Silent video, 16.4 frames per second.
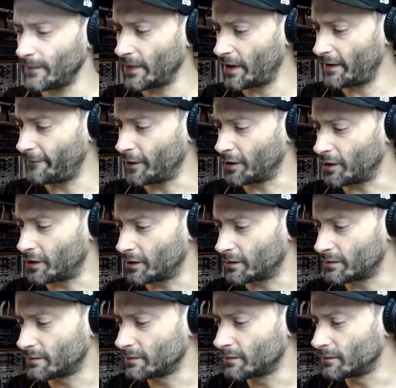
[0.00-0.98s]
I
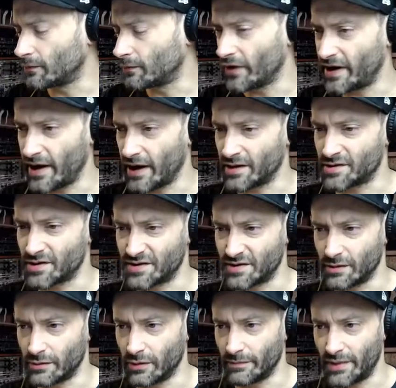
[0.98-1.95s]
figured we can't just
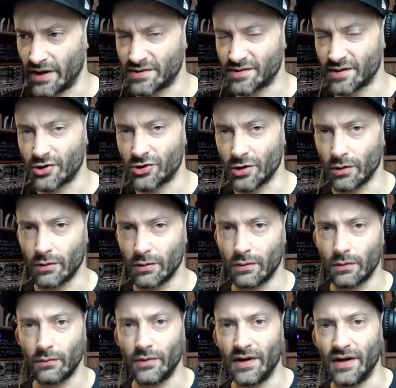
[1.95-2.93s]
do a basic show.
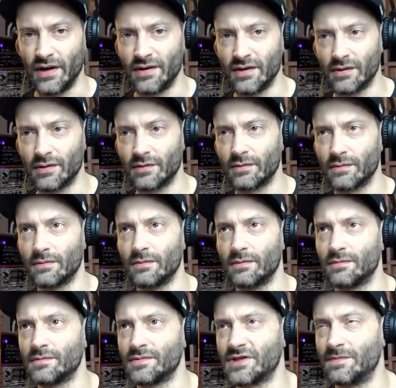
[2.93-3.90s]
We need to
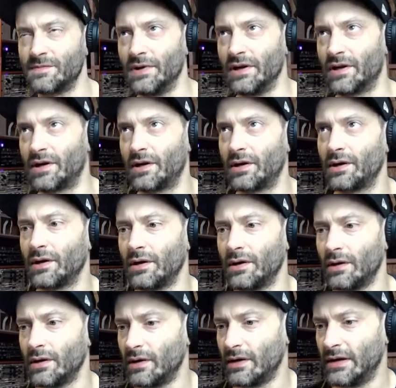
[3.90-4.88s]
speak
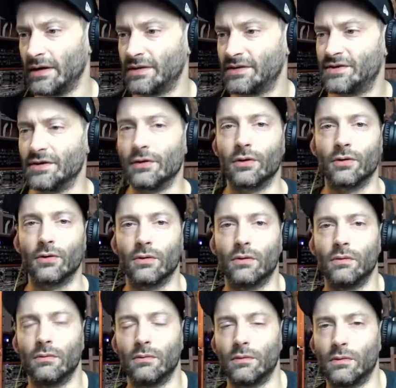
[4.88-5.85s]

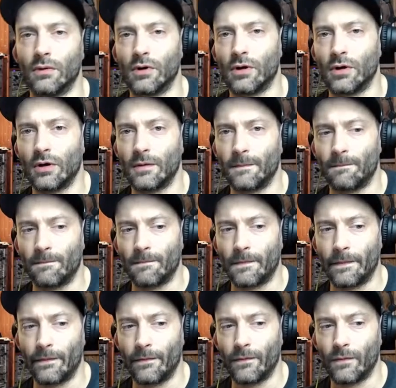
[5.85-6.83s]
to
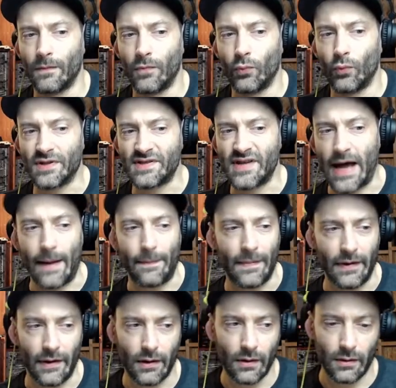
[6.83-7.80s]
what's
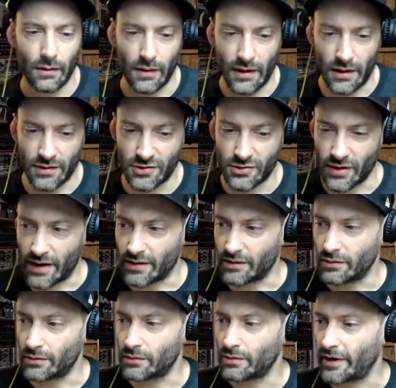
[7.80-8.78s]
happening and try
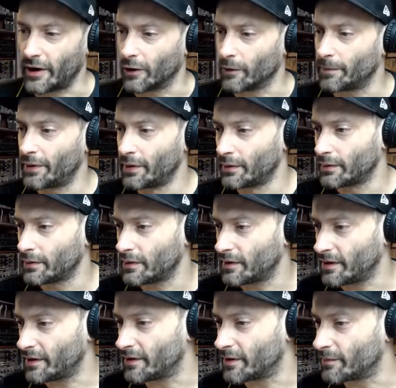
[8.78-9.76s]
to help
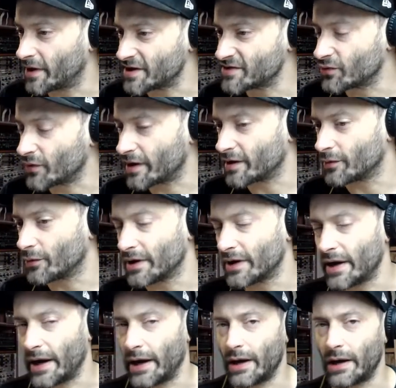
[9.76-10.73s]
in the best way that we
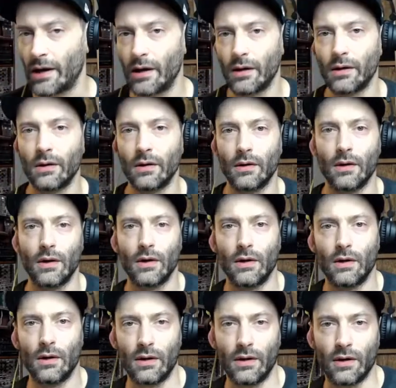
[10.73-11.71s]
can,
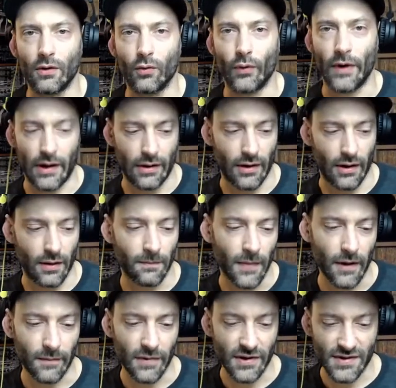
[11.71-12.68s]
in a way that
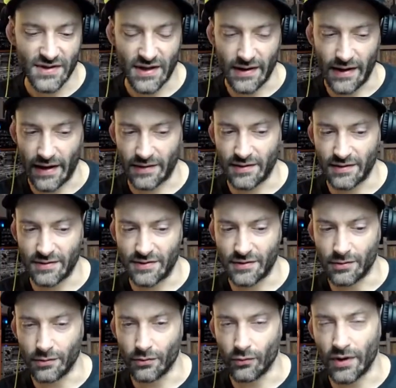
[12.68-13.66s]
maybe is connected
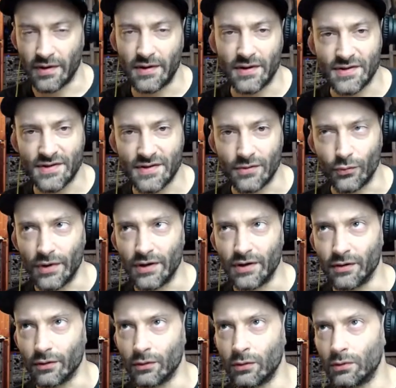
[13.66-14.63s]
to what it is that we
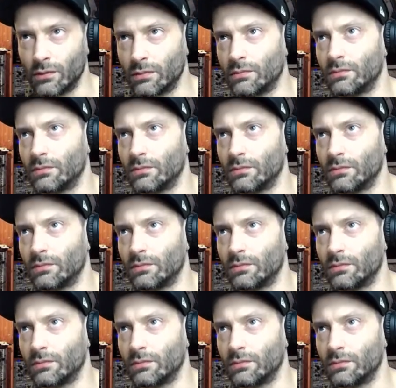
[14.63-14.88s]
do,